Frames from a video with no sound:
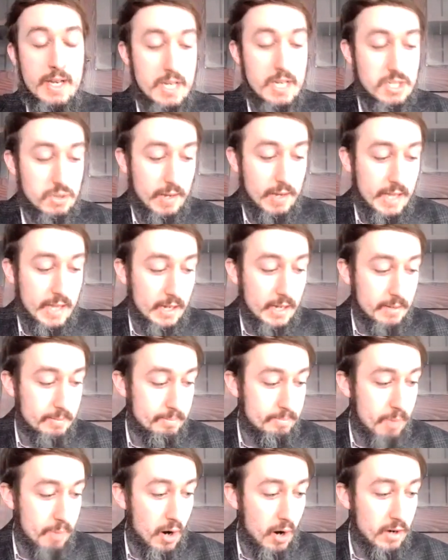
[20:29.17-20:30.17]
So I
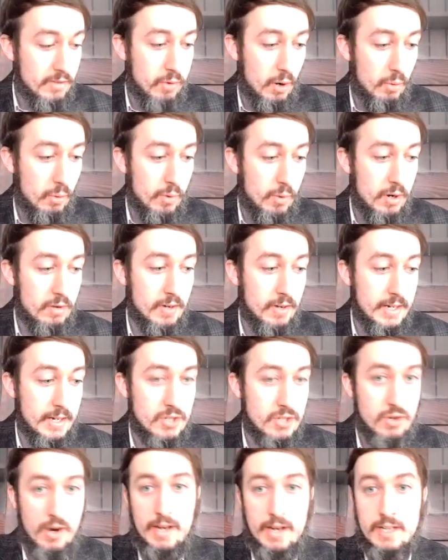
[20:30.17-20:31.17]
think part of what we're really
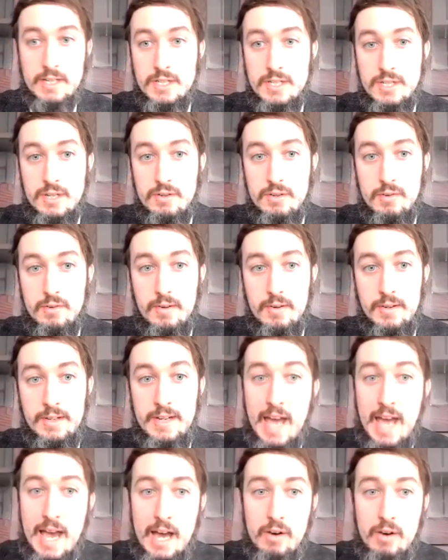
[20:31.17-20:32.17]
trying to do
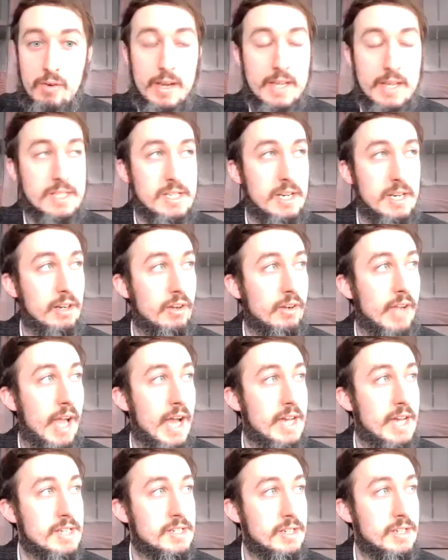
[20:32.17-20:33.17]
now is to look
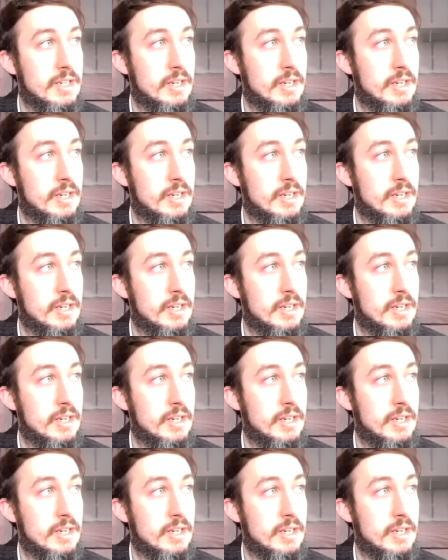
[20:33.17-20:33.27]
at,